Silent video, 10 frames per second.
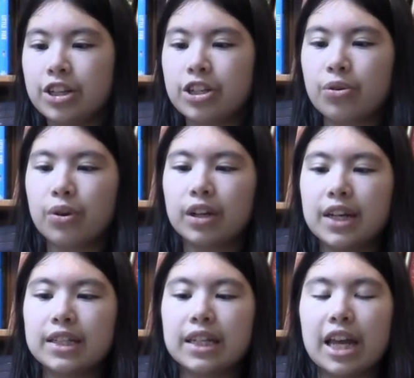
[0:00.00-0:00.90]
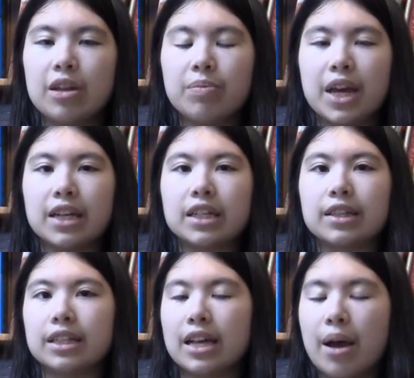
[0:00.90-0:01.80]
She organized a campaign to
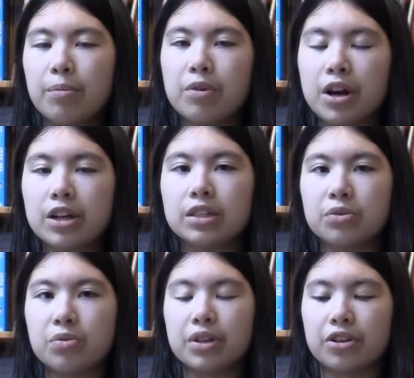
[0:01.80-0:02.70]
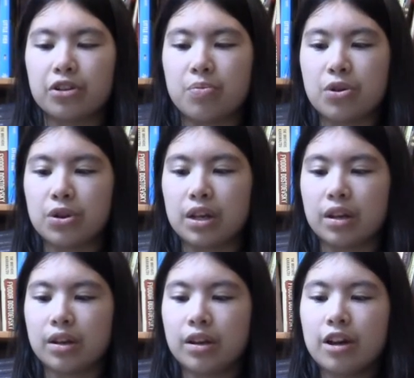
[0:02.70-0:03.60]
get the temporary school in her
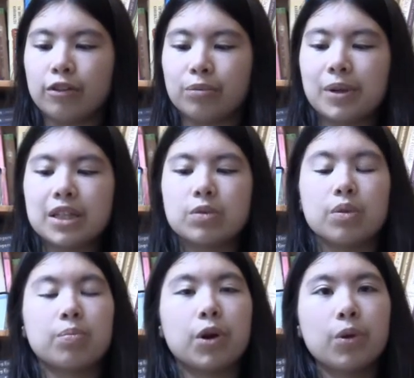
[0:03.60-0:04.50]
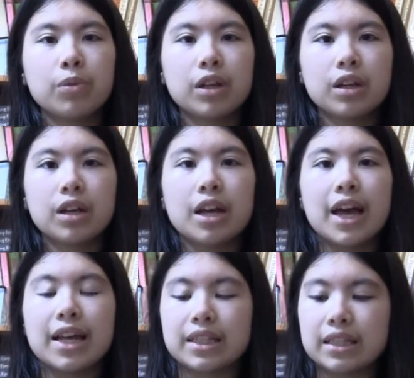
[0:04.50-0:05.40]
community replaced with a permanent
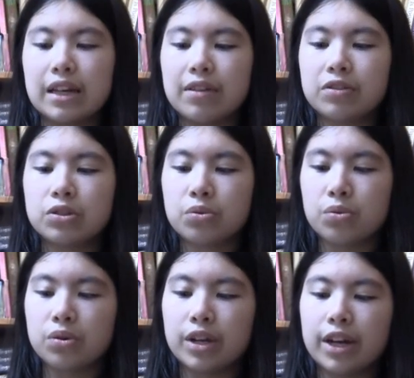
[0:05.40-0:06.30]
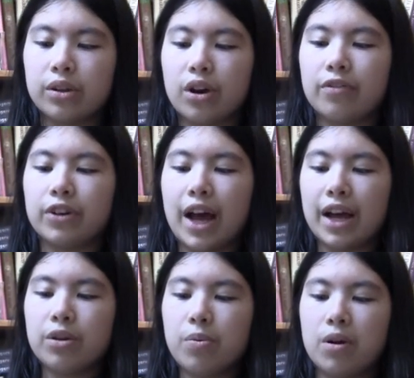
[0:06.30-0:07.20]
and safe school that offered
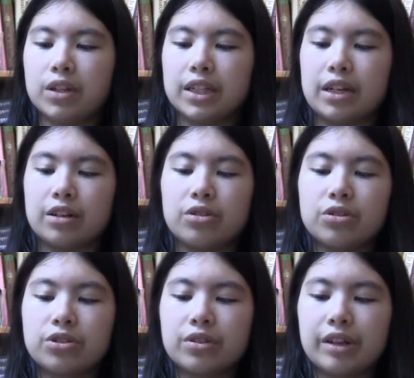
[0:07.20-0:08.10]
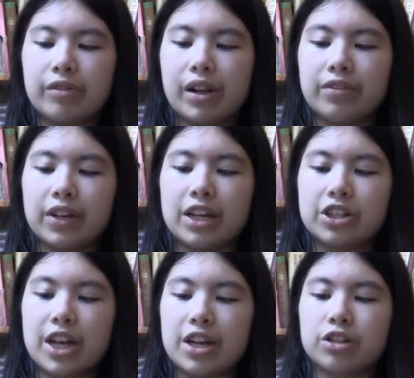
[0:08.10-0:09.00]
high quality and culturally relevant
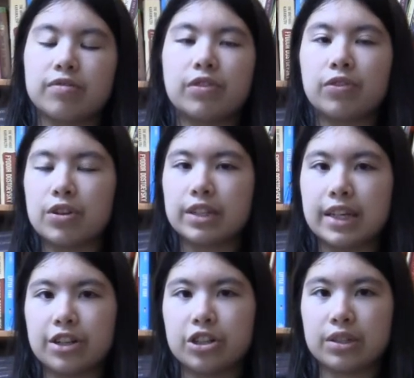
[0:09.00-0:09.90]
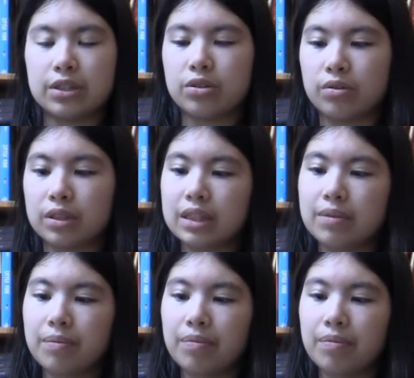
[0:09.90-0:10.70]
education for First Nation students.